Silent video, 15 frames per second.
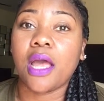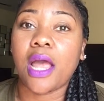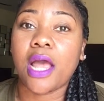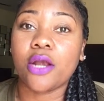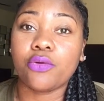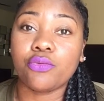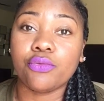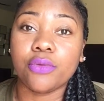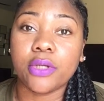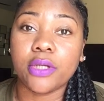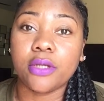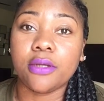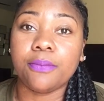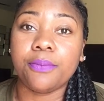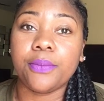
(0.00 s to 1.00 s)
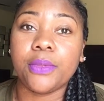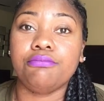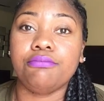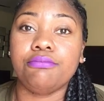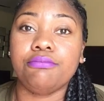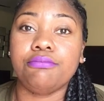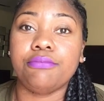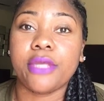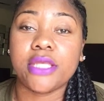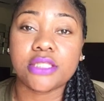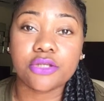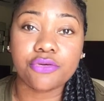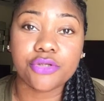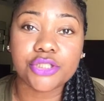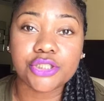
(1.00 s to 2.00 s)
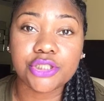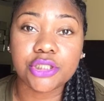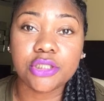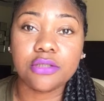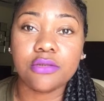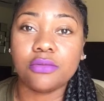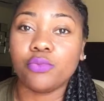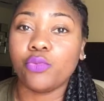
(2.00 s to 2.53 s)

I grew up as a Christian,